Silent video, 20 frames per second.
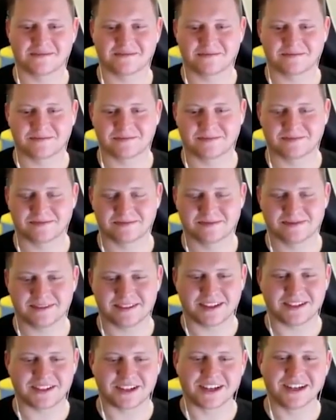all of them.
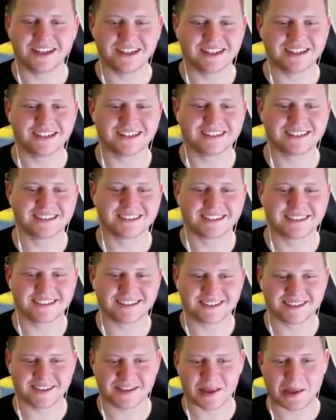Did you? Yeah,
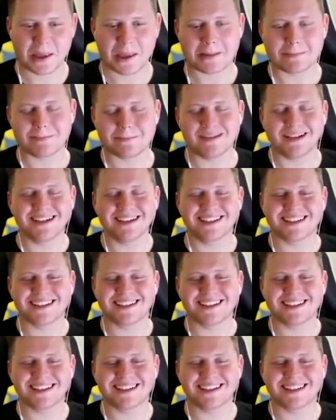watch. If you see